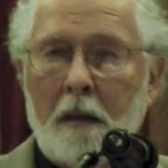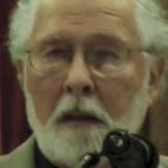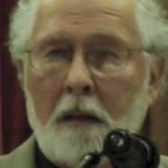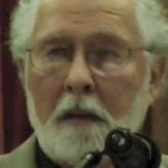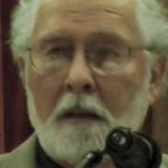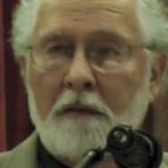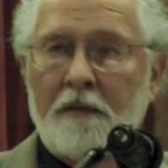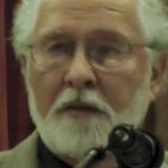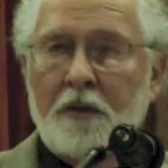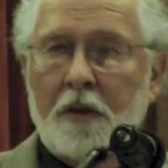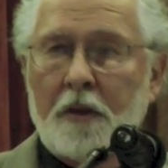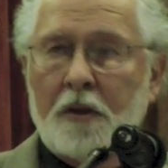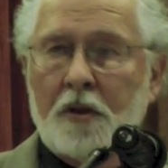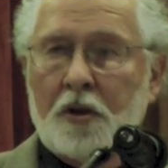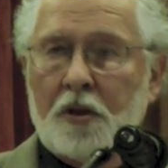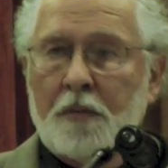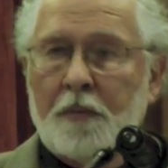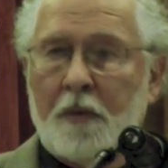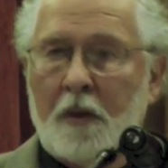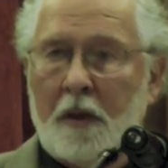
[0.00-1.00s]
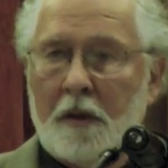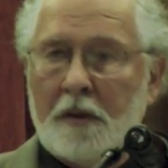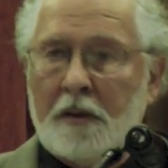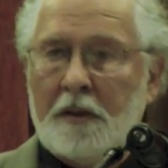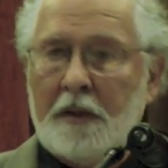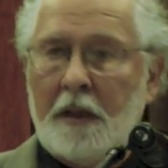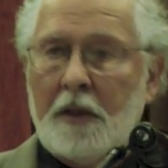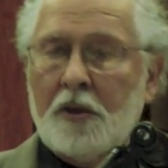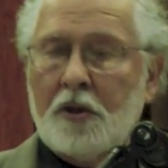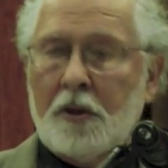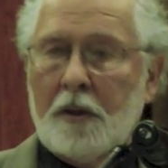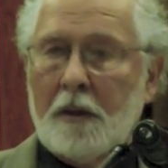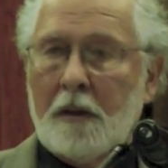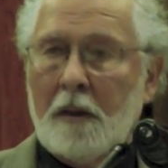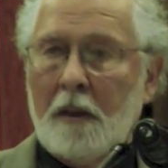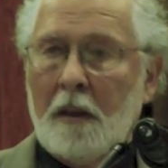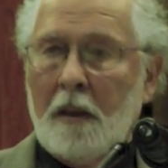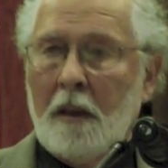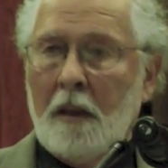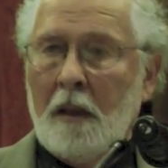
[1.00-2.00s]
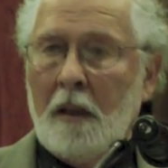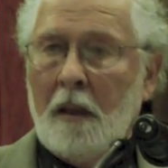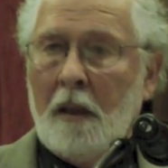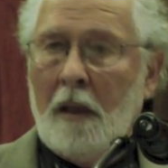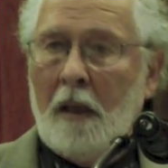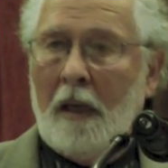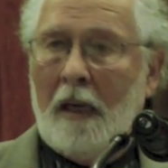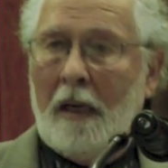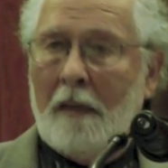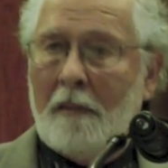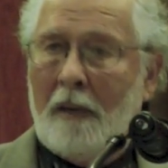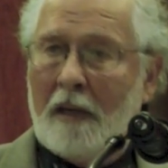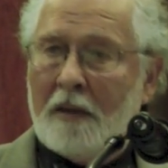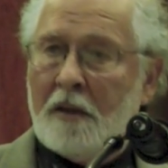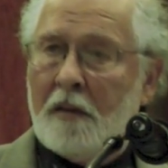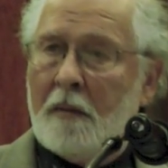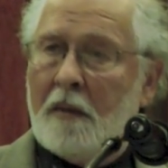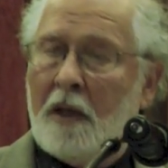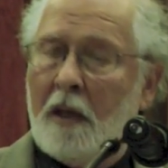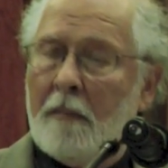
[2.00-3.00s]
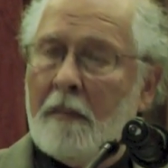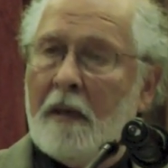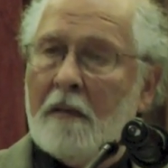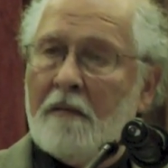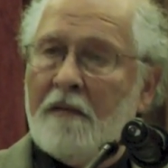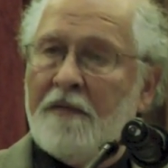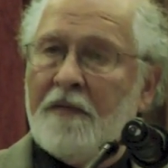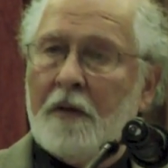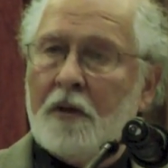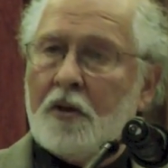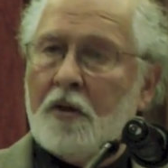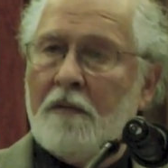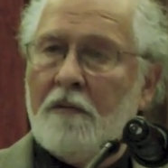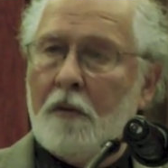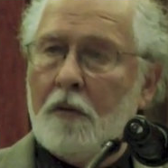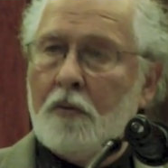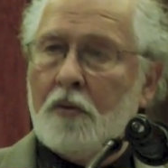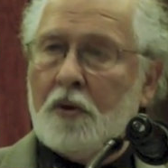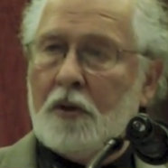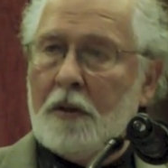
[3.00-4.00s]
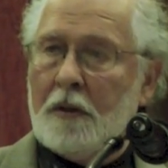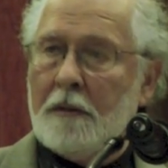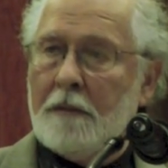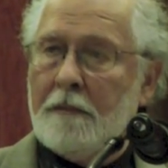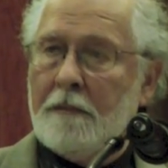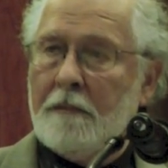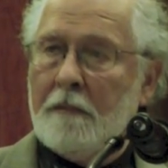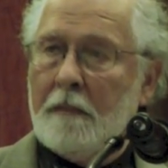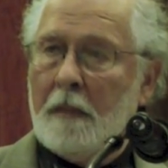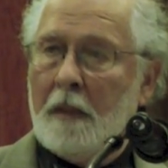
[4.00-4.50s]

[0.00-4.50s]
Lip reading: in the Turkish pronunciation, and as it came out of the French Revolution.